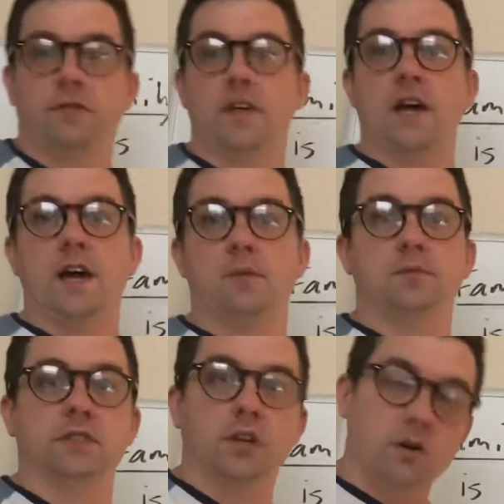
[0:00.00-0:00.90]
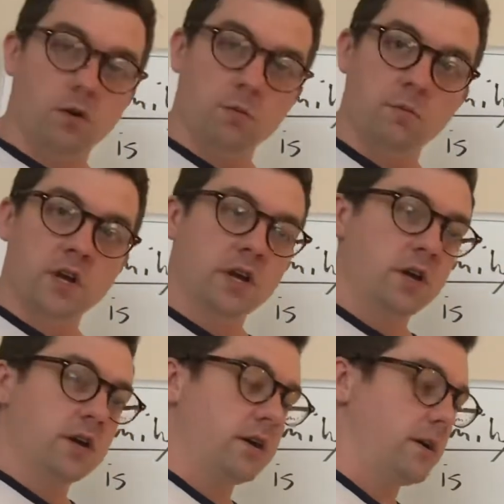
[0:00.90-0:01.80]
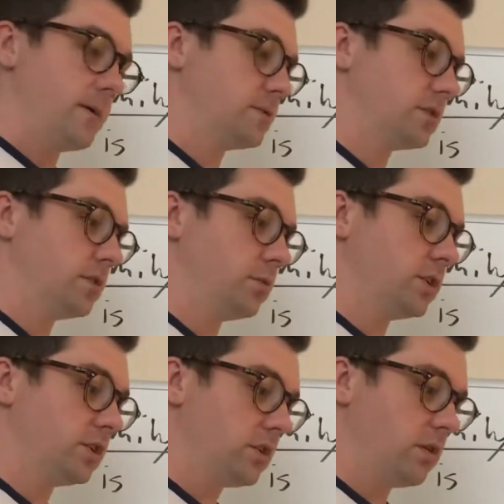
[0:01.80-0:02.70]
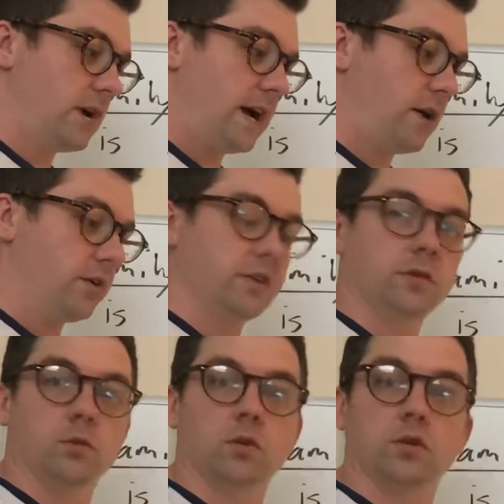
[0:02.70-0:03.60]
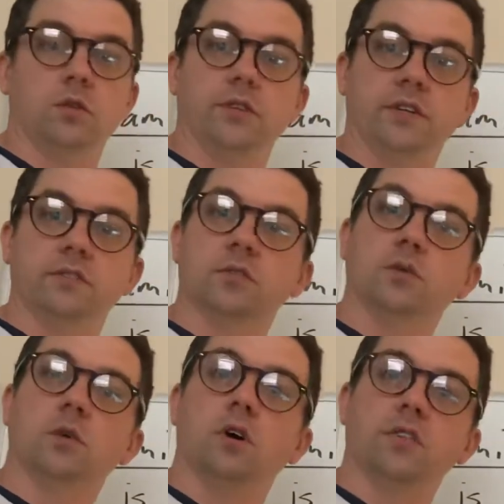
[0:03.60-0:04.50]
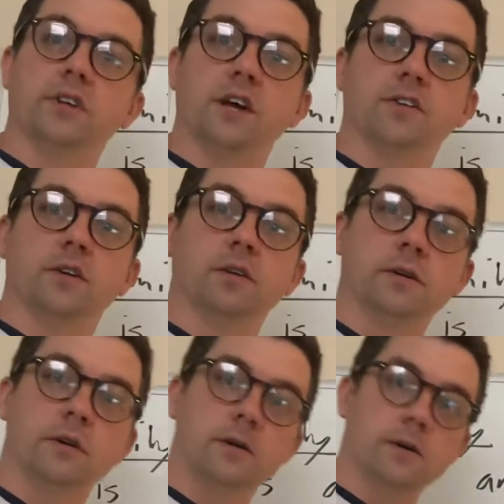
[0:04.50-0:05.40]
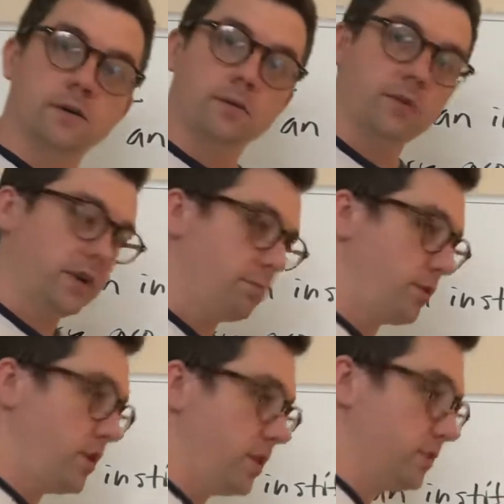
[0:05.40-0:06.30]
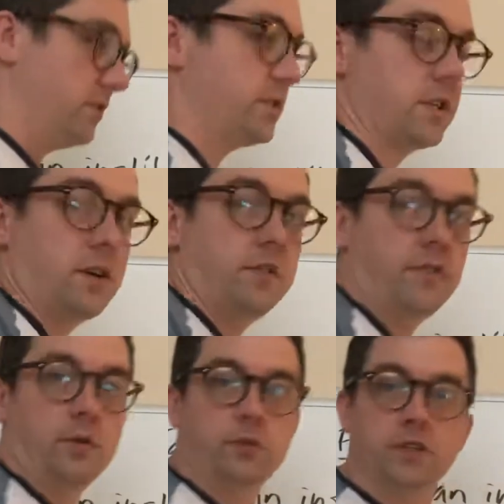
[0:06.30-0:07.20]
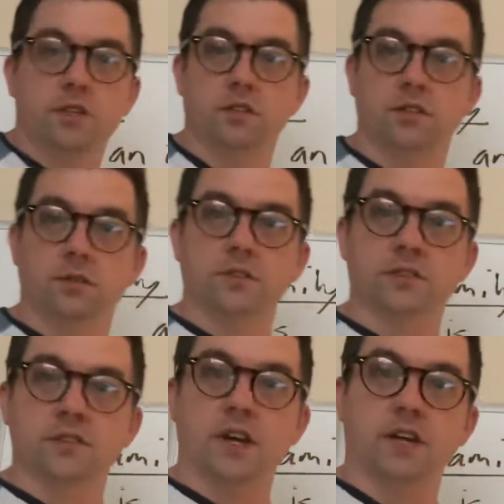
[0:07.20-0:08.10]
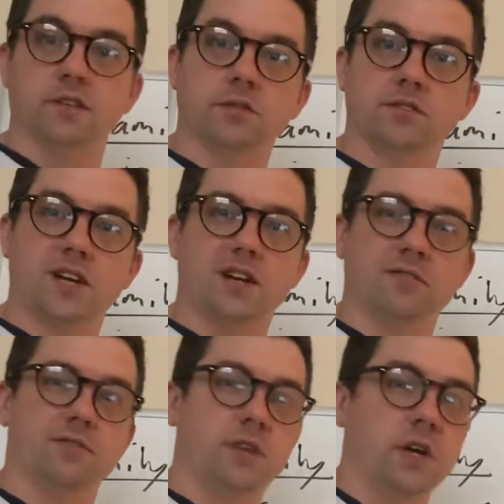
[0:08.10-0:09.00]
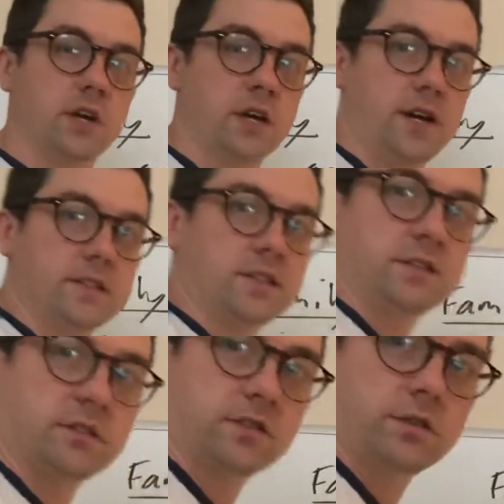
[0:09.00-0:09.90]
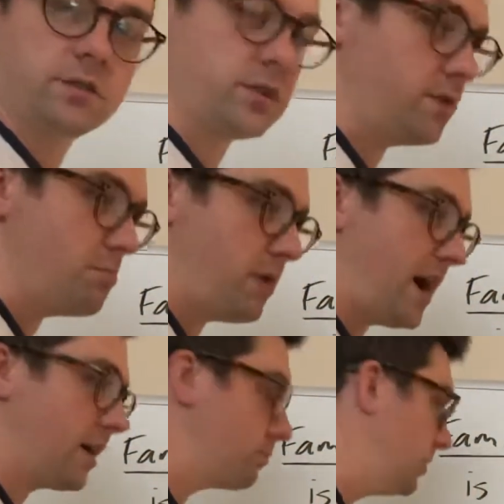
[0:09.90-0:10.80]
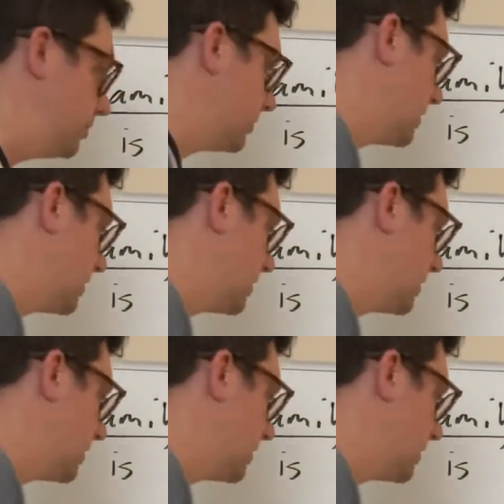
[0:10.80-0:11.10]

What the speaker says: that happens at home, so that we can go out in the world and do all the other, right, productive stuff that we need to do in society. So it's kind of, as an institution, the backbone,